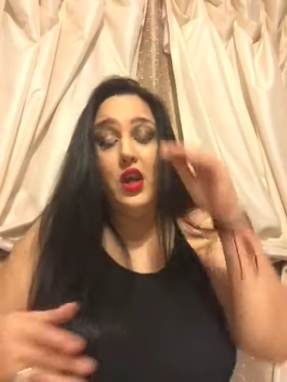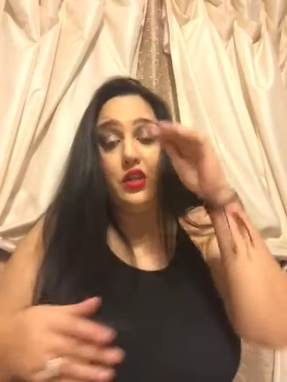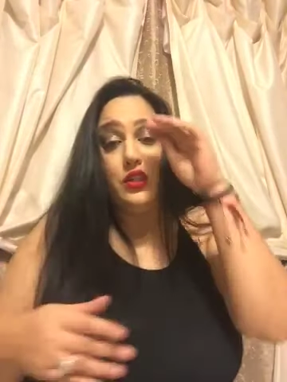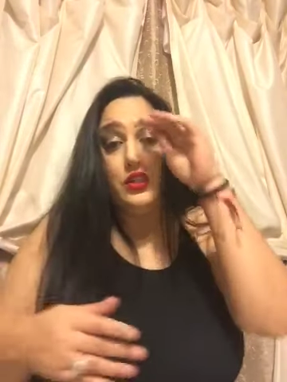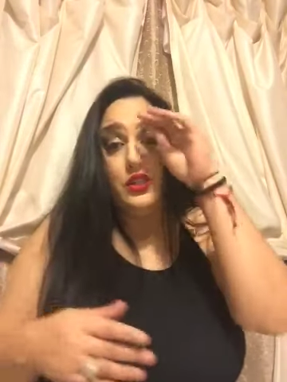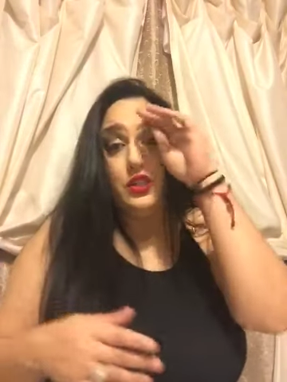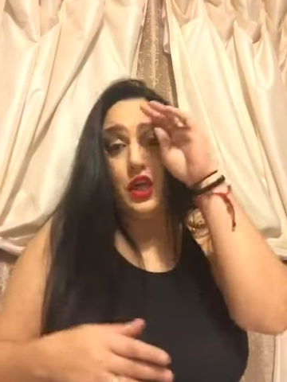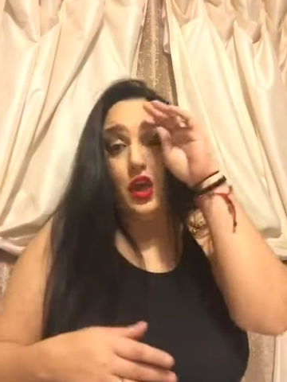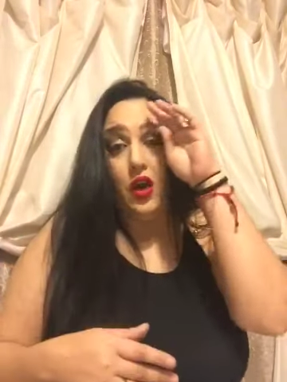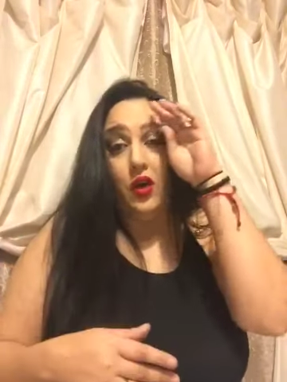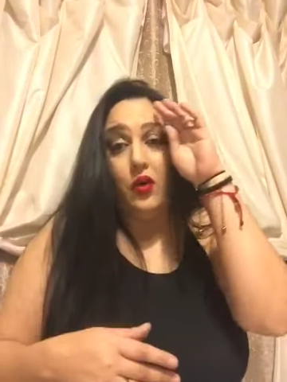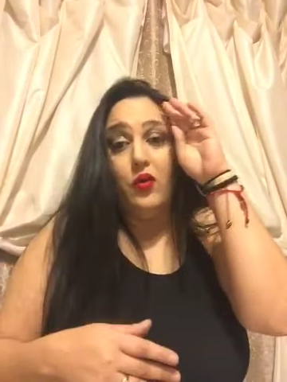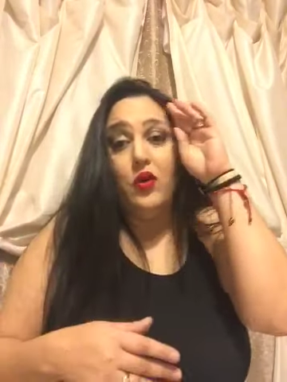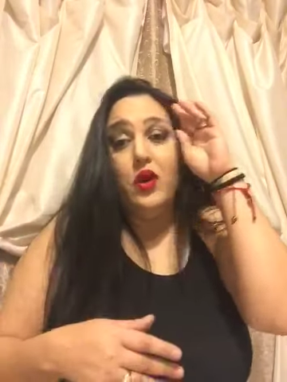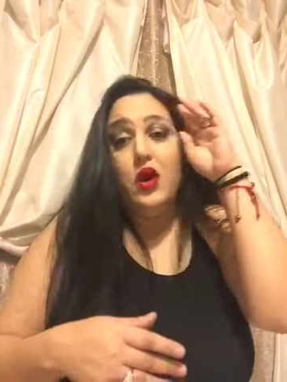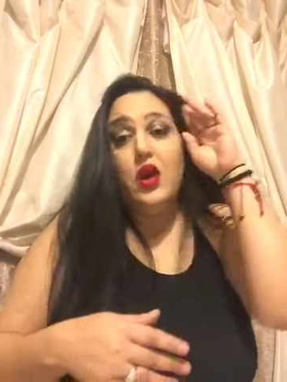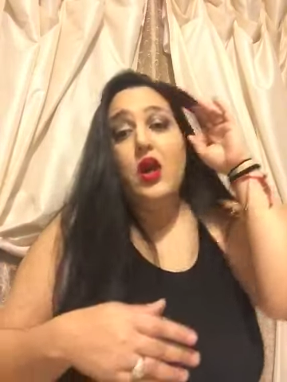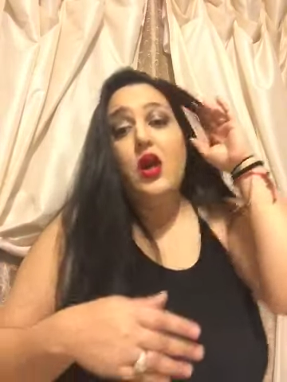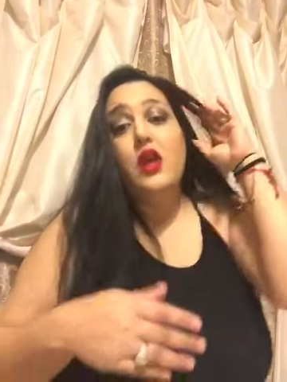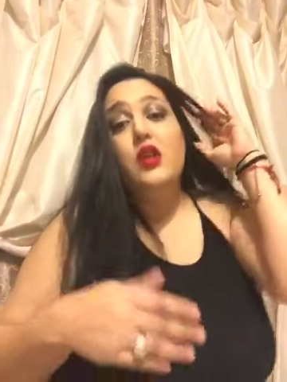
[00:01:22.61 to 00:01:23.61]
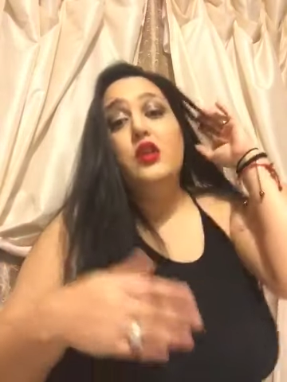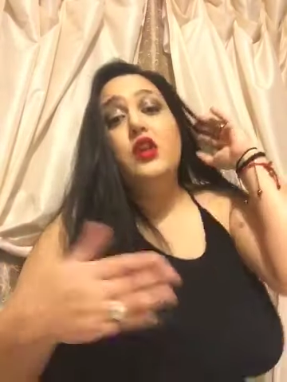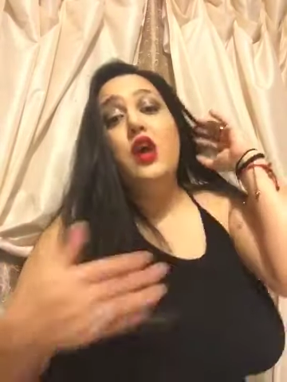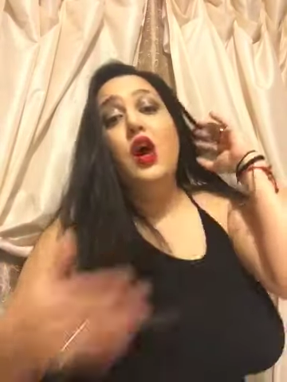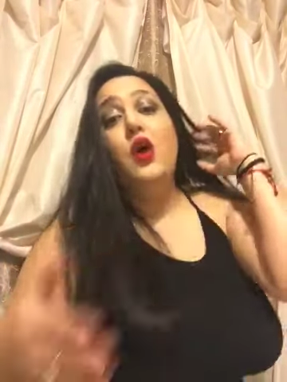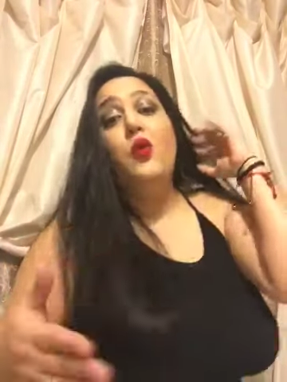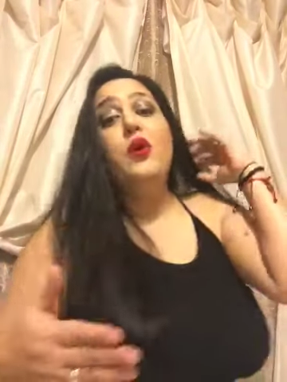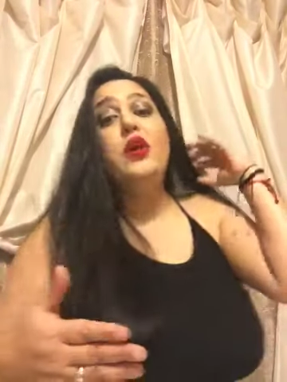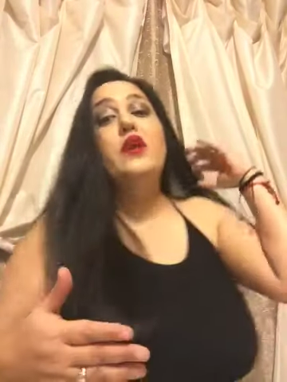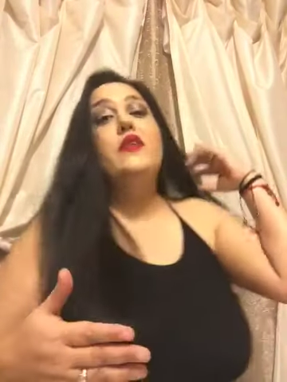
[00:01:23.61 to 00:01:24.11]
So
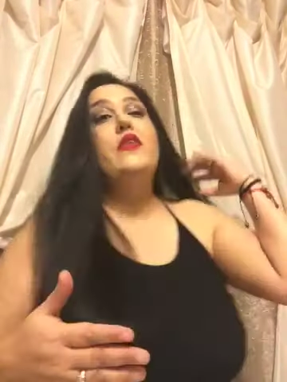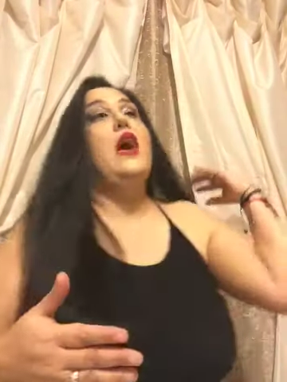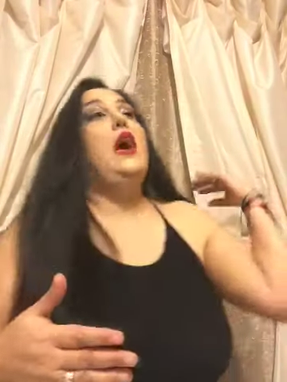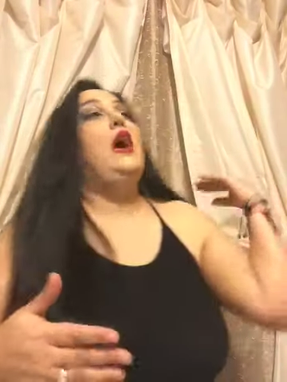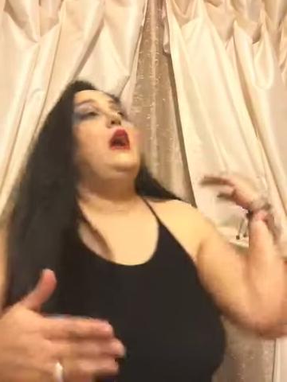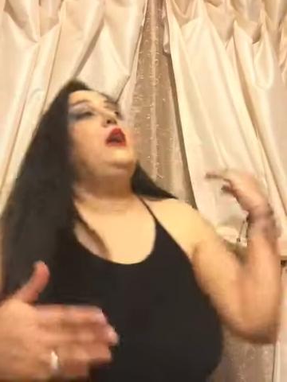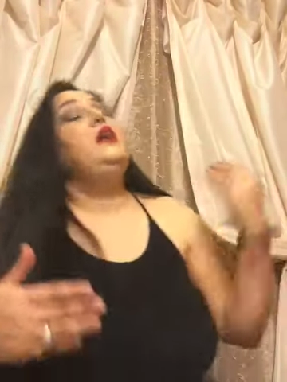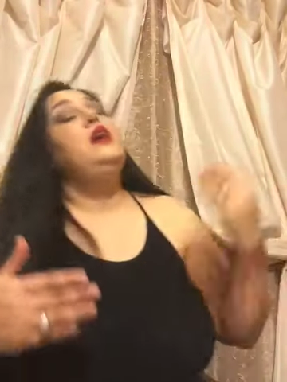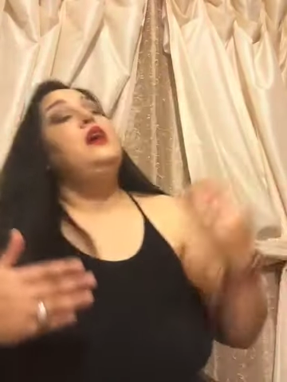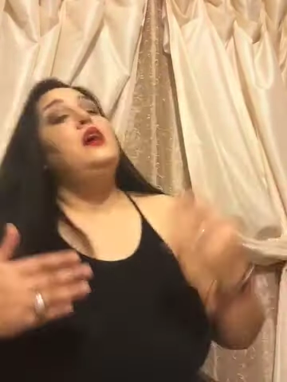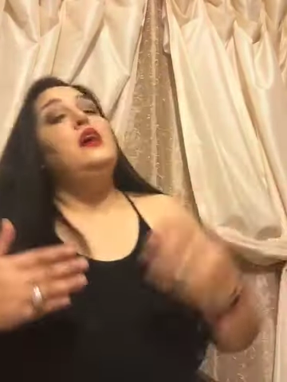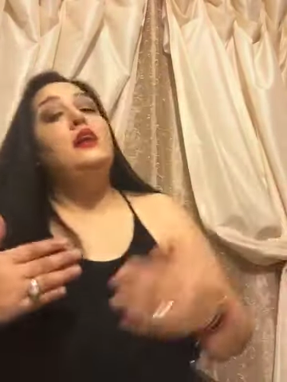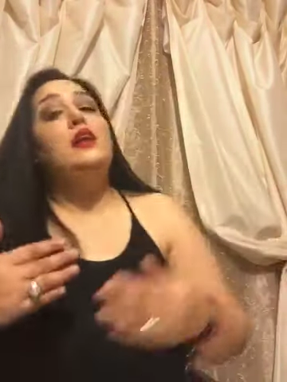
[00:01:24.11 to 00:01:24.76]
knowing that,